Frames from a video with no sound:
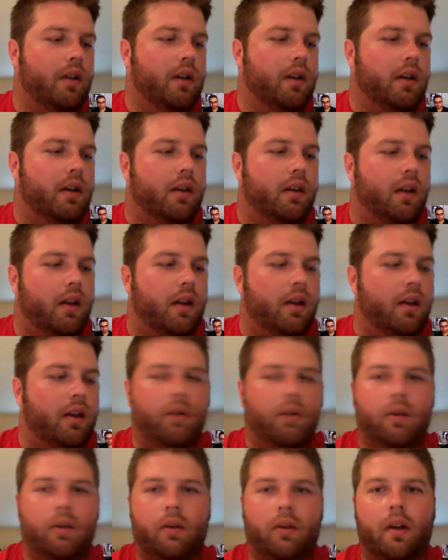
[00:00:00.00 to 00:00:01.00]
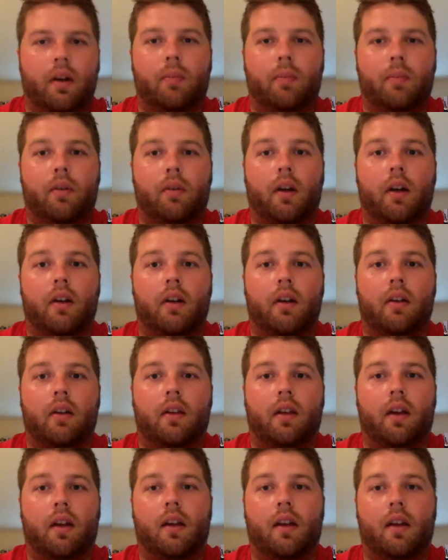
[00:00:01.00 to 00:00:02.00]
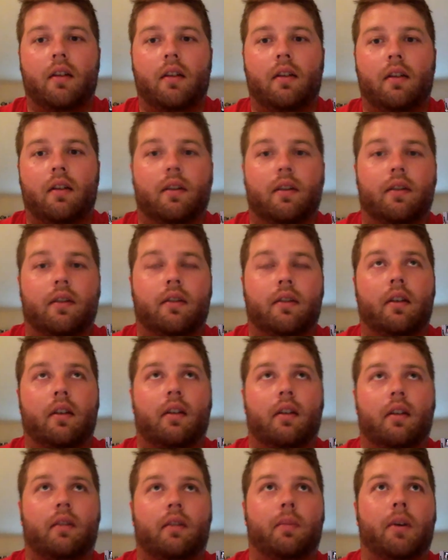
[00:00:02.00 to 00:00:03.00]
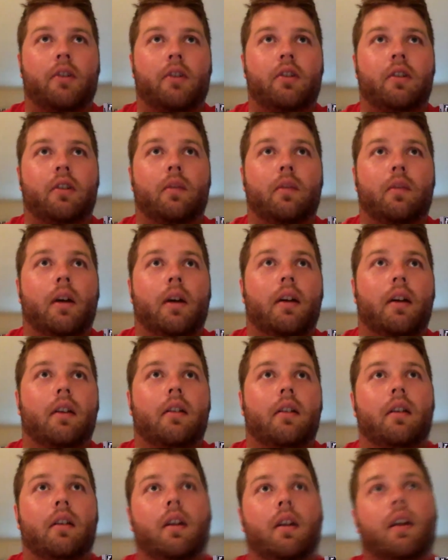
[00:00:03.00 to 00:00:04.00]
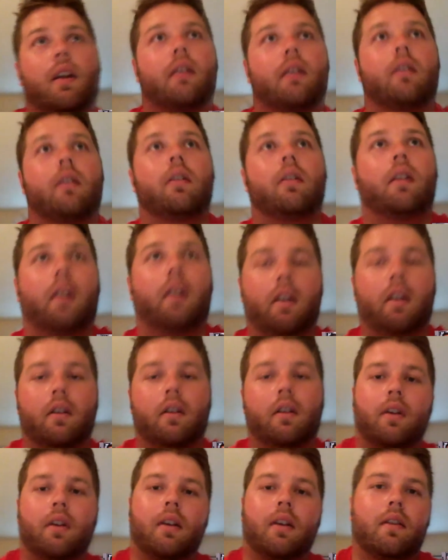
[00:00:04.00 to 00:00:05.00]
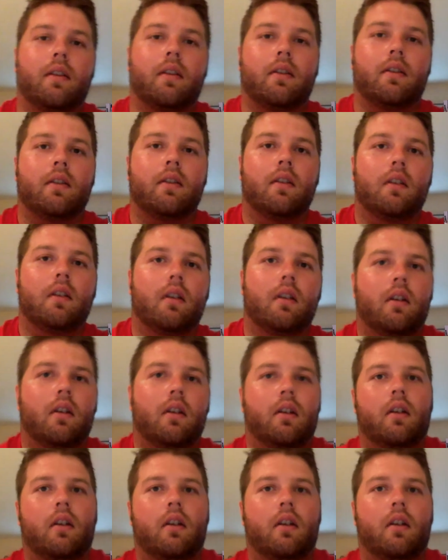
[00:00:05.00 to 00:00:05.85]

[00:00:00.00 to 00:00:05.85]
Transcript: in the end, we create a product that is an expression of mine and and of his. How